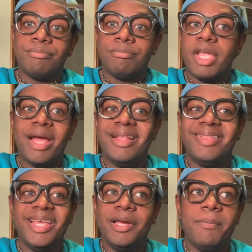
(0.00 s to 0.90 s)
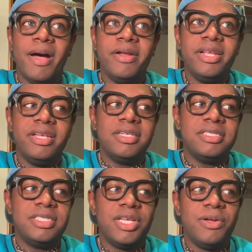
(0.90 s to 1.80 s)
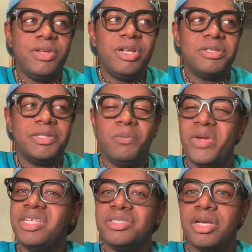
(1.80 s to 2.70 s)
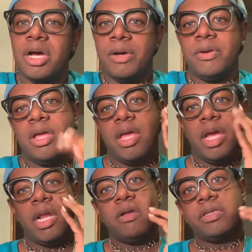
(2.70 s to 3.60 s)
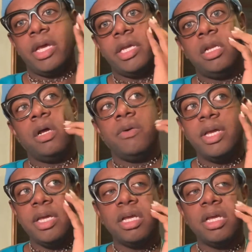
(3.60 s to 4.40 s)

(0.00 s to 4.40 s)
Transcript: I didn't think about it until, you know, some weeks ago. And I was like, you know what?